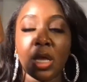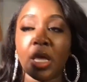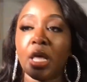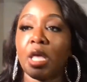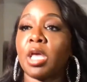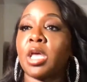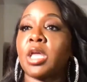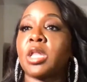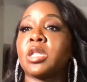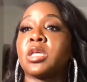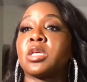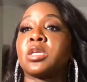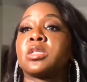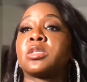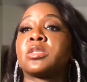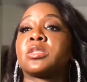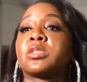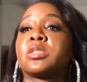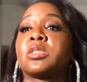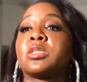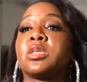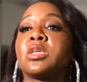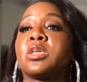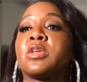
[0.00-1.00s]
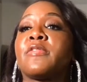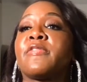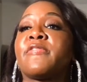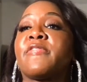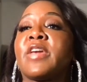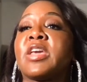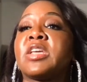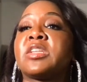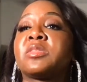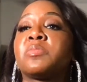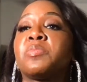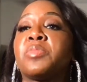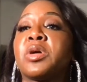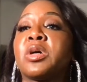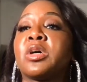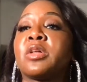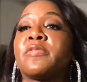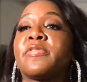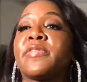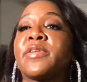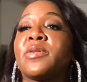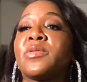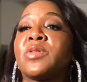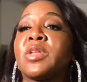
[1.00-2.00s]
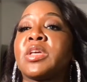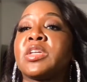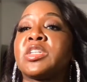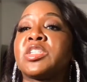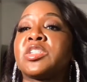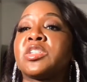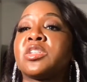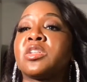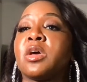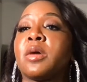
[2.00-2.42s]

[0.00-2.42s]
And it is the Face Bond Foundation.